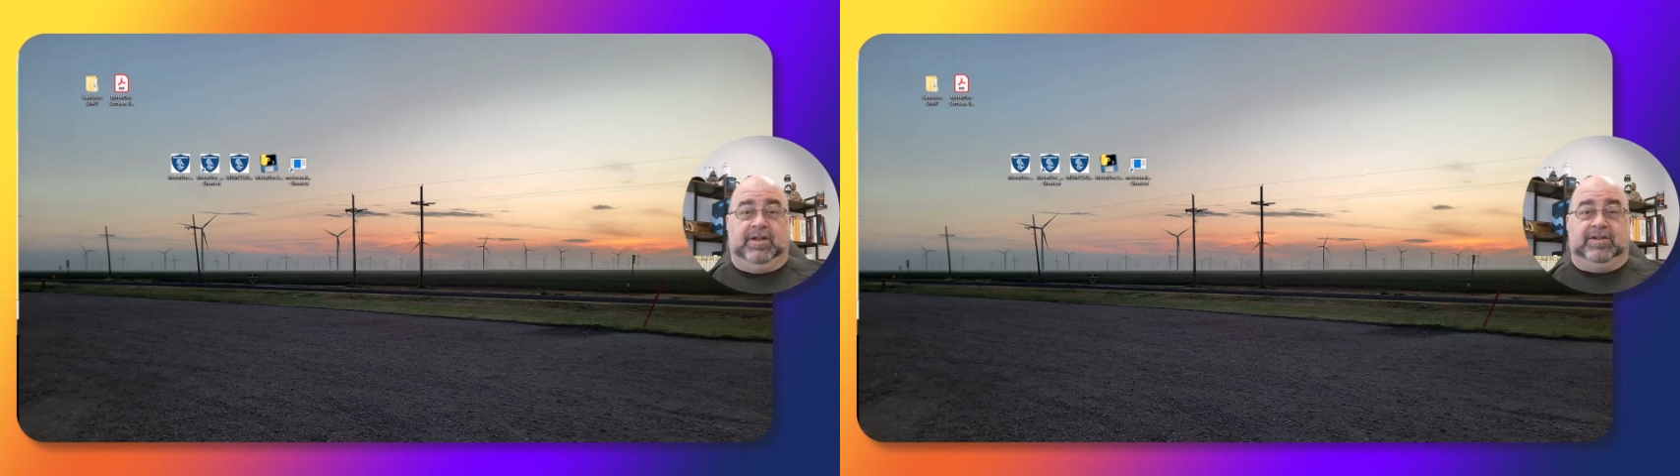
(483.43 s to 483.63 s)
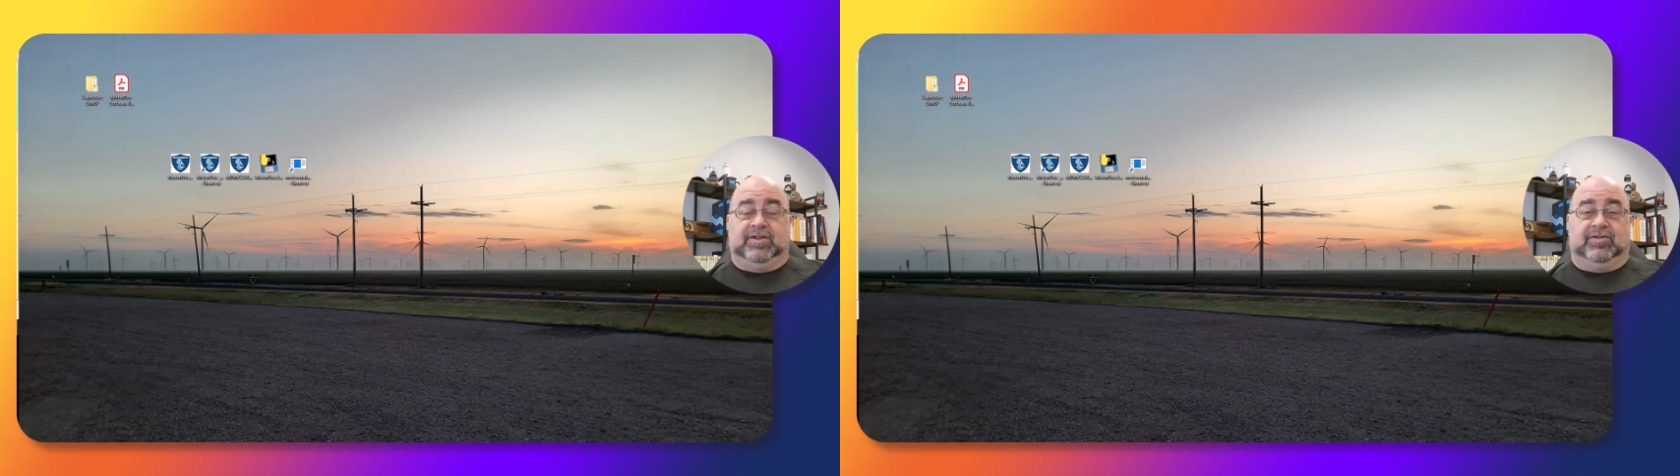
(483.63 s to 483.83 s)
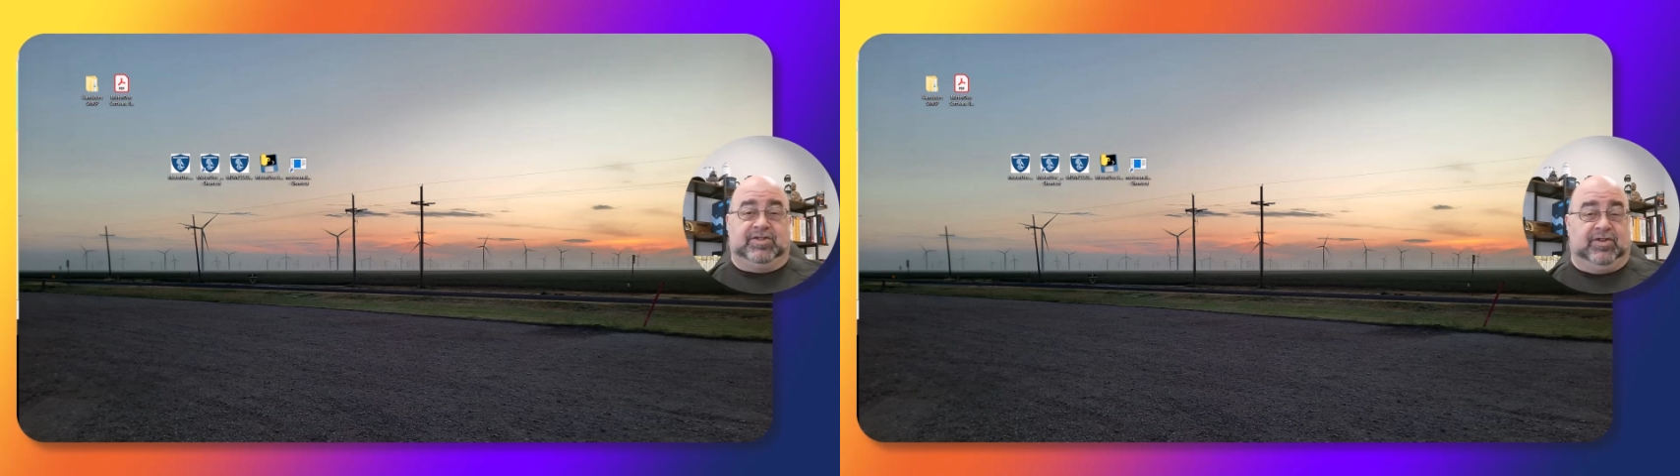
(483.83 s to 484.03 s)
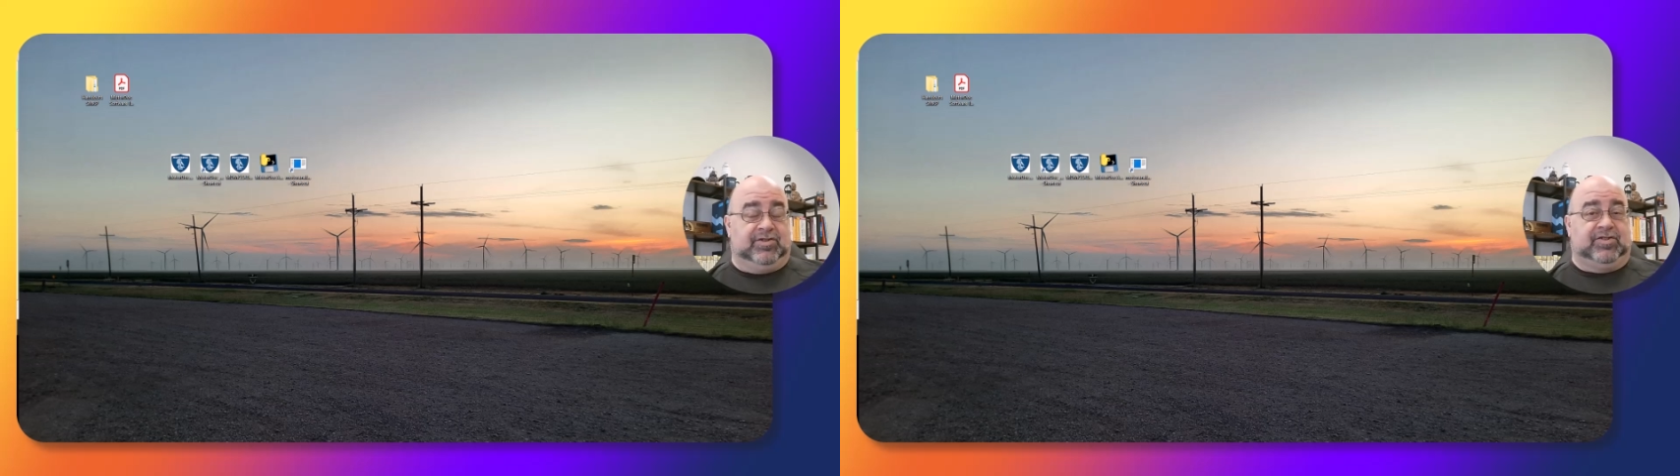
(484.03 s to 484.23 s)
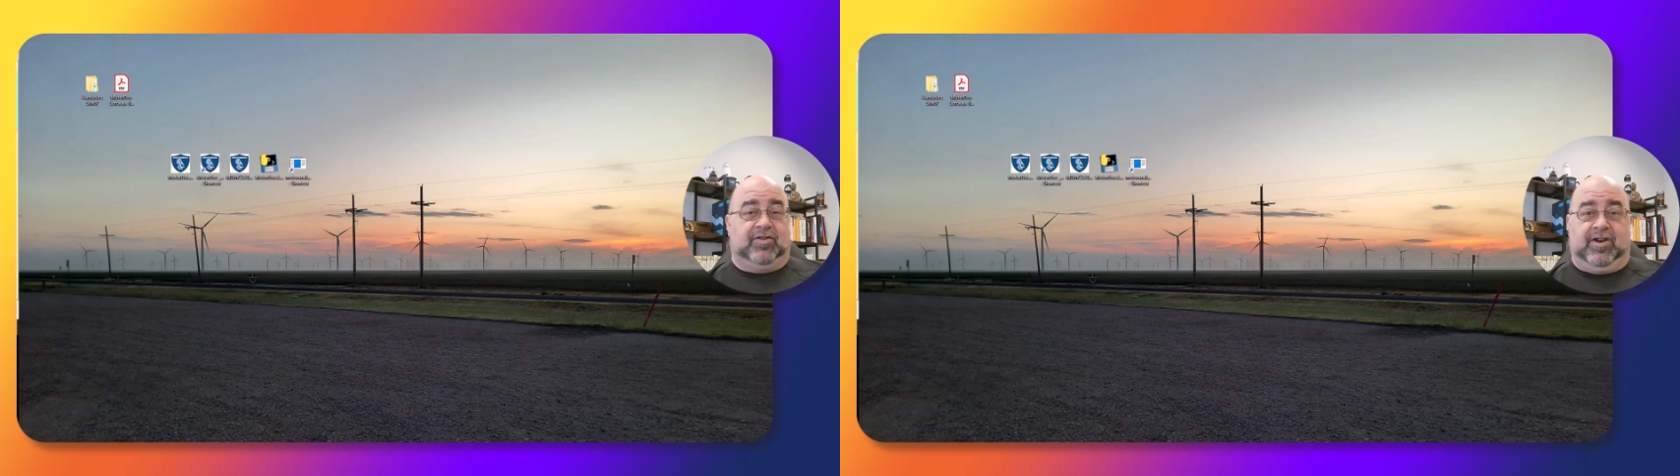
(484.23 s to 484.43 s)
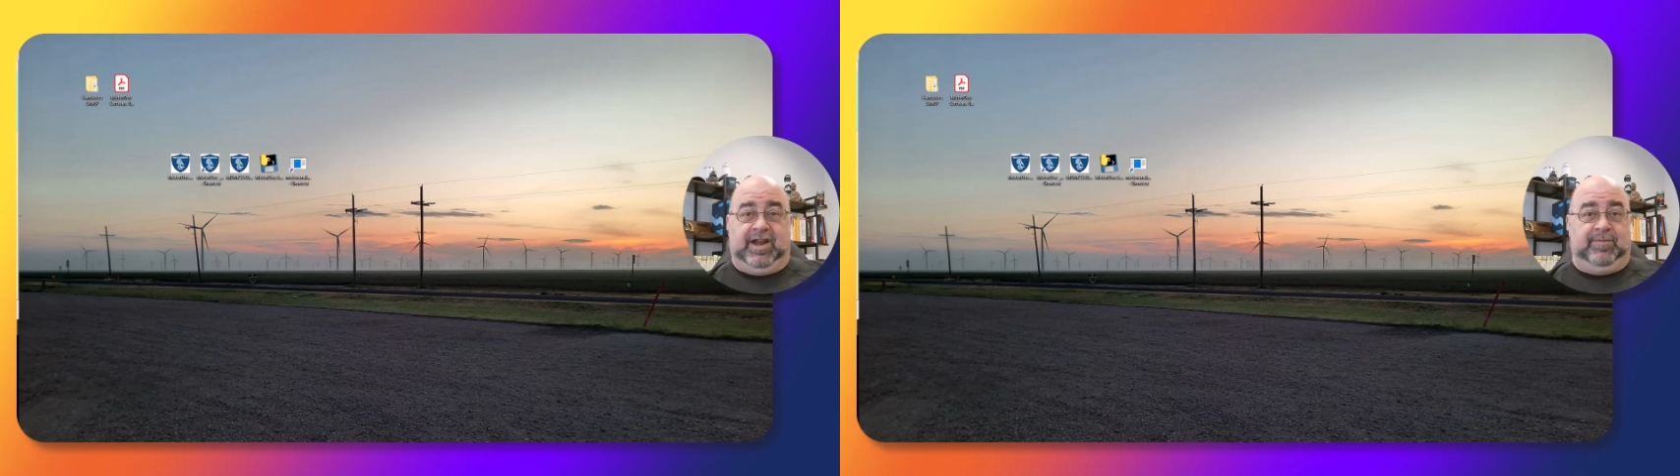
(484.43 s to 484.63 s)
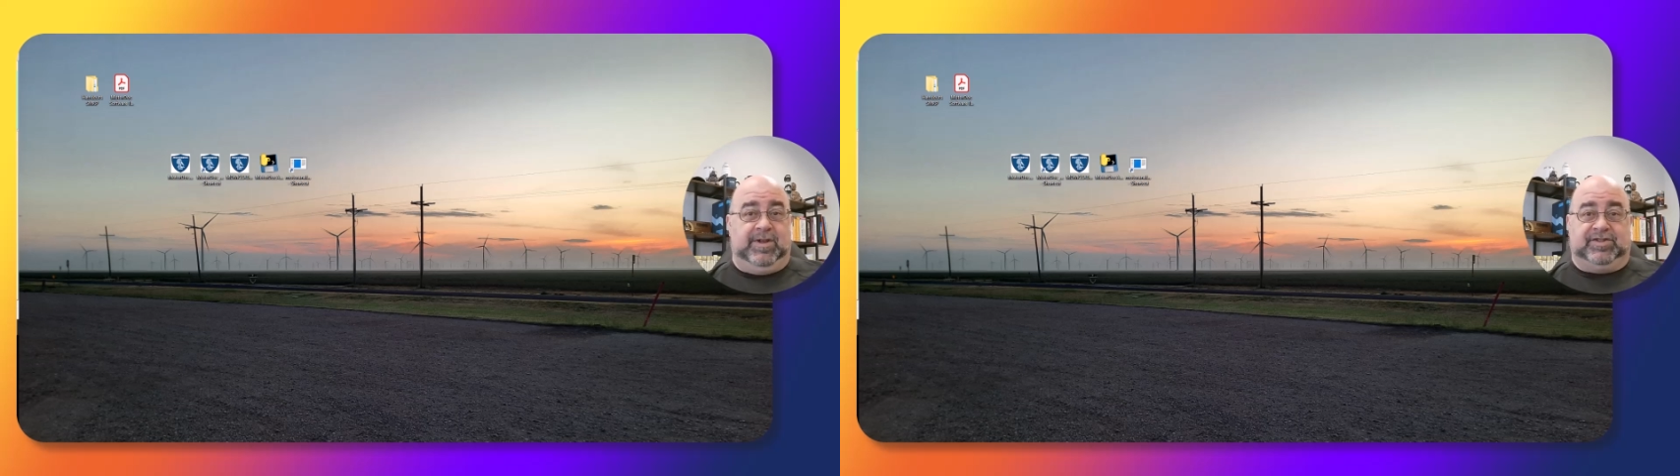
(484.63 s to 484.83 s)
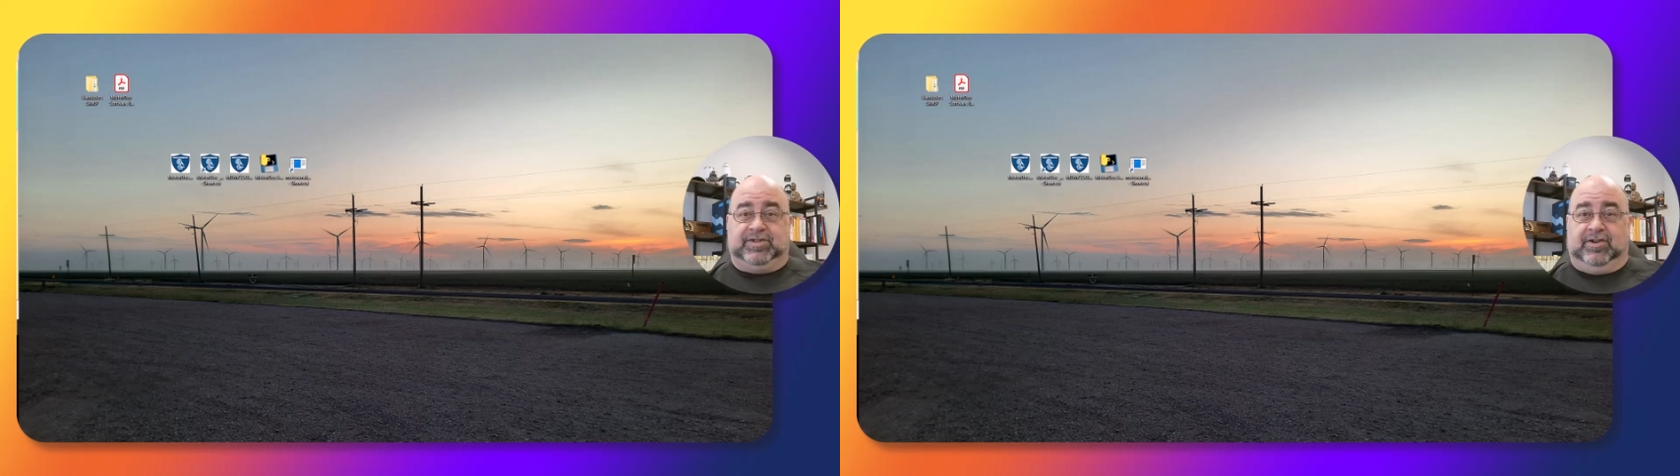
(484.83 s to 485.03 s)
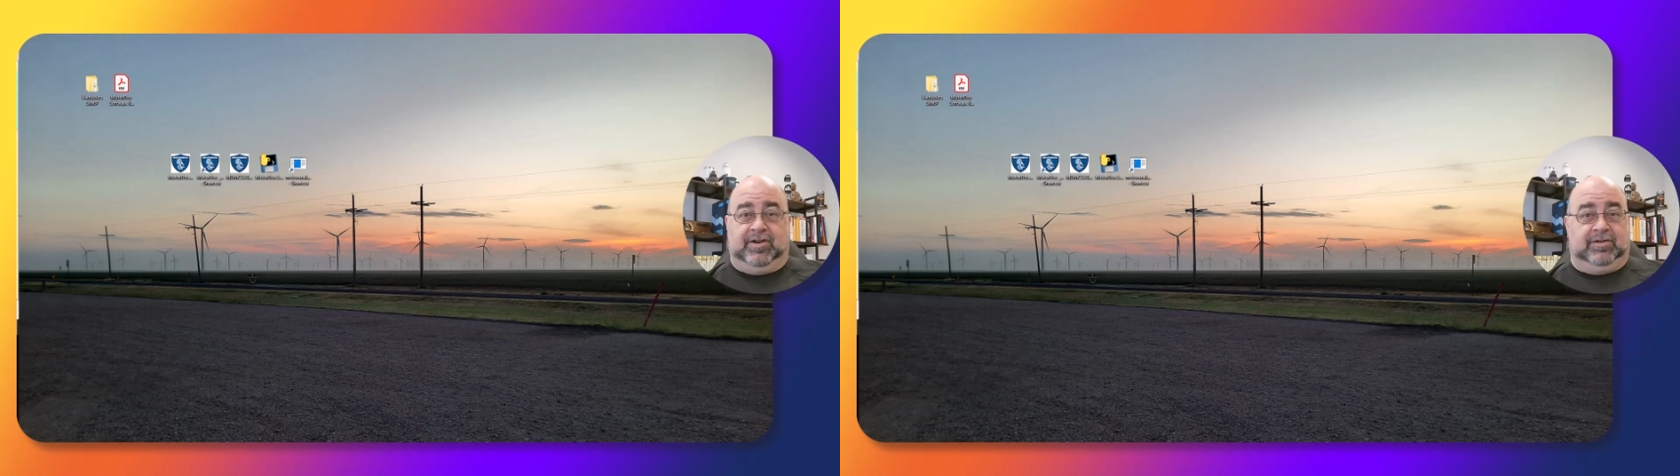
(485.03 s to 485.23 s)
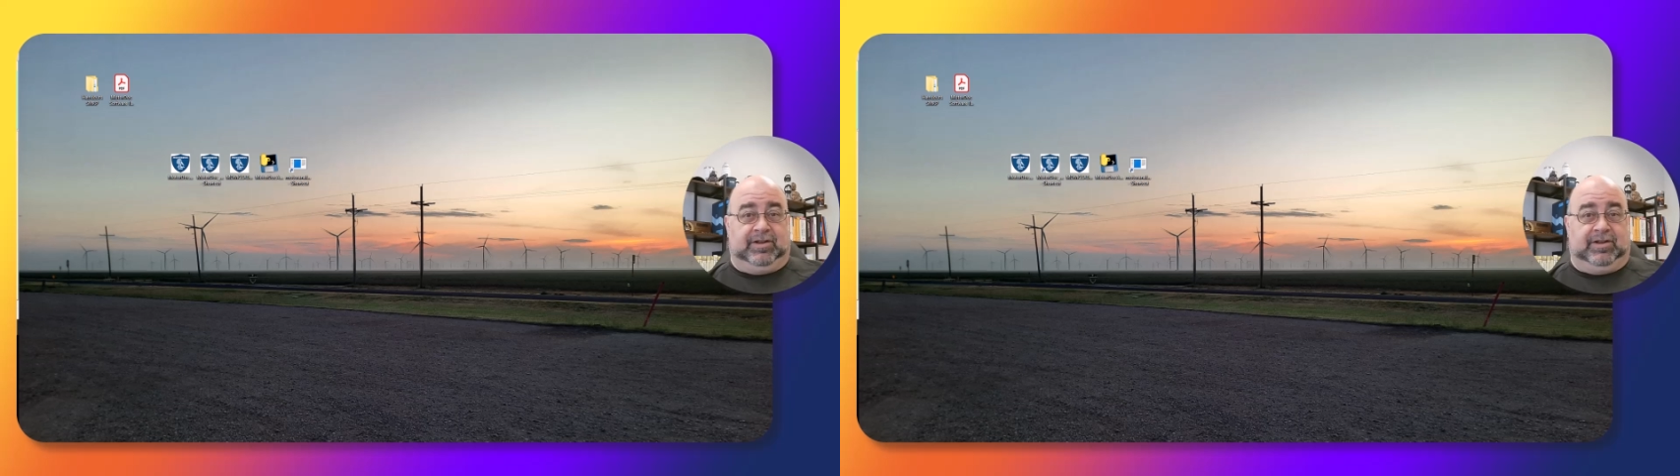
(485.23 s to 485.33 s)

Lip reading: So sorry, Mr.